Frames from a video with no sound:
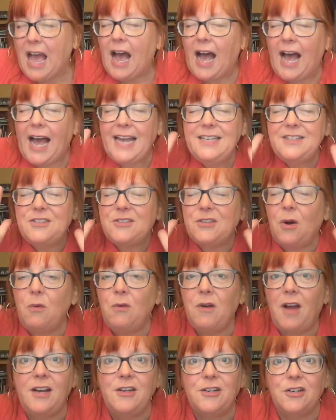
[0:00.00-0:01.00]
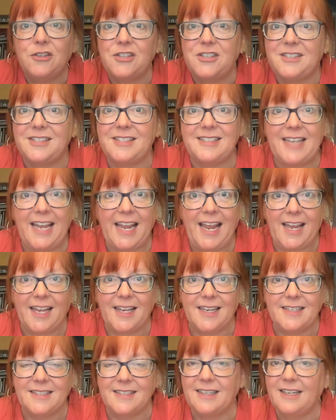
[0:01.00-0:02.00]
I don't
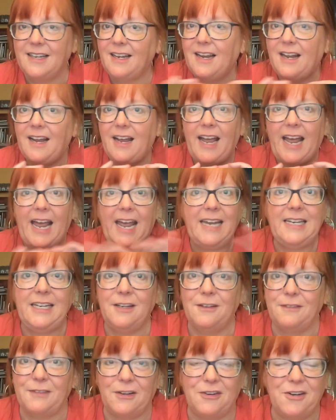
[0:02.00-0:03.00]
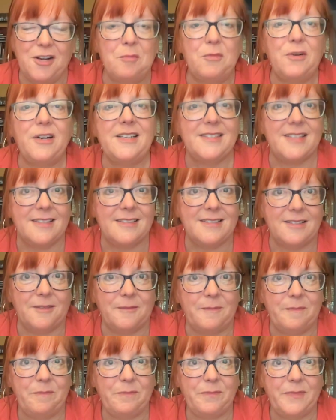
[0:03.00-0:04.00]
understand any of their numbering system.